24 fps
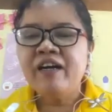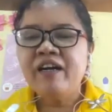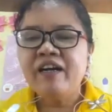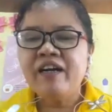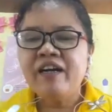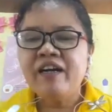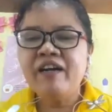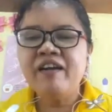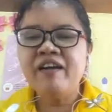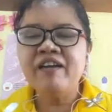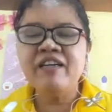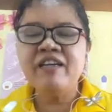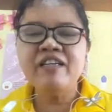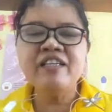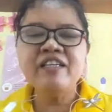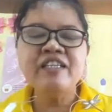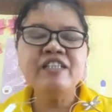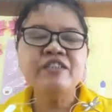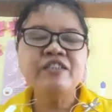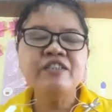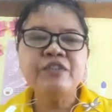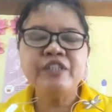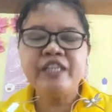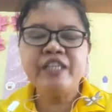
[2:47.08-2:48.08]
Learning
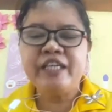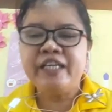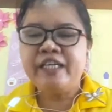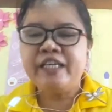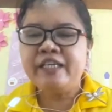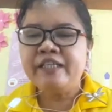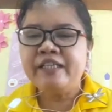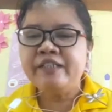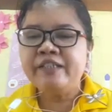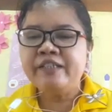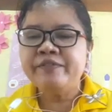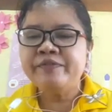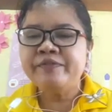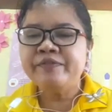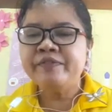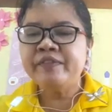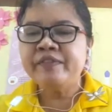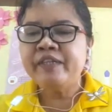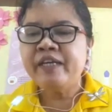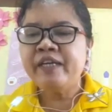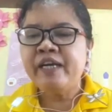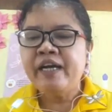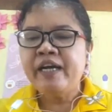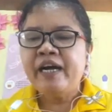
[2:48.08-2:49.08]
today.
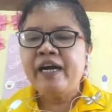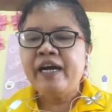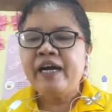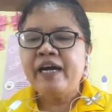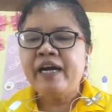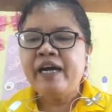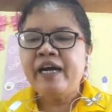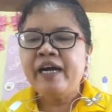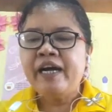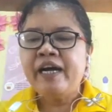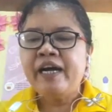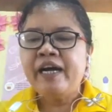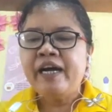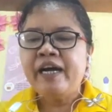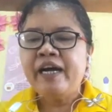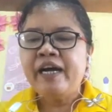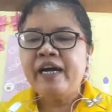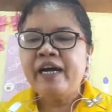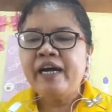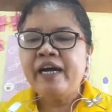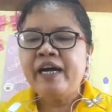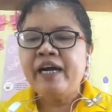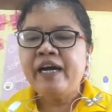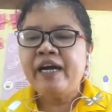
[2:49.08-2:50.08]
I
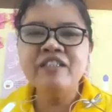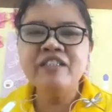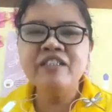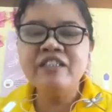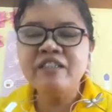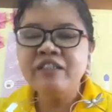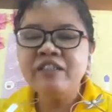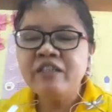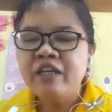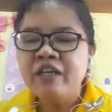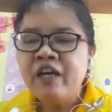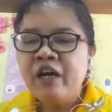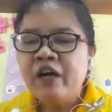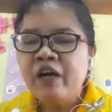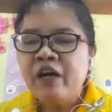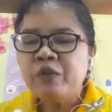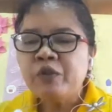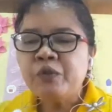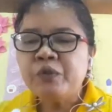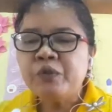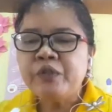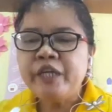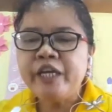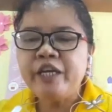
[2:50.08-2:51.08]
learn
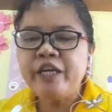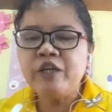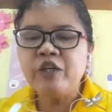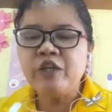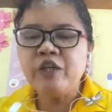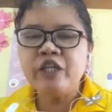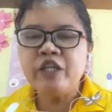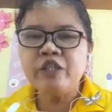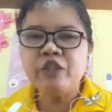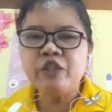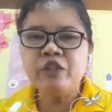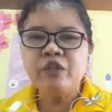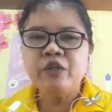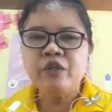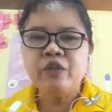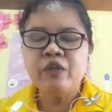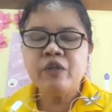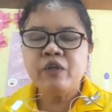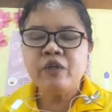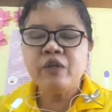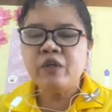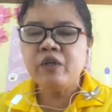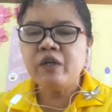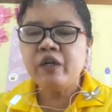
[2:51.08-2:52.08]
English.
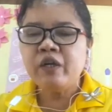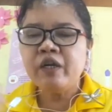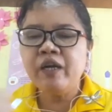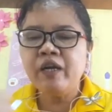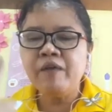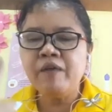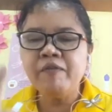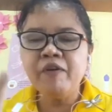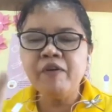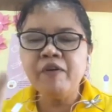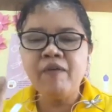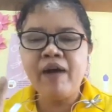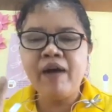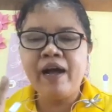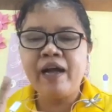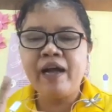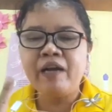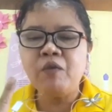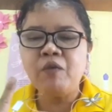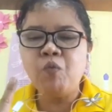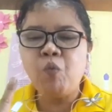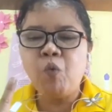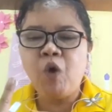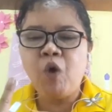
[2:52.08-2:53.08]
Number
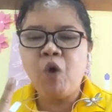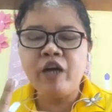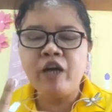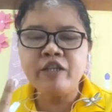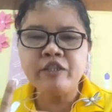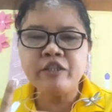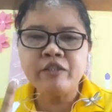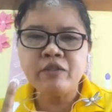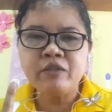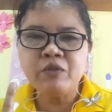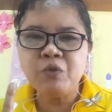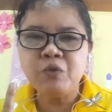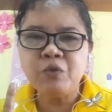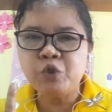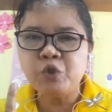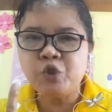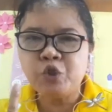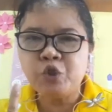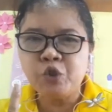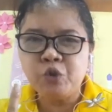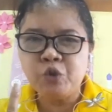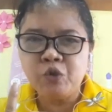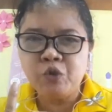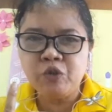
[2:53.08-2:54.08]
1, watch
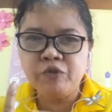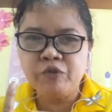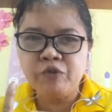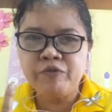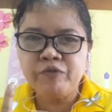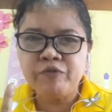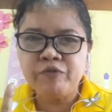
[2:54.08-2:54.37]
YouTube.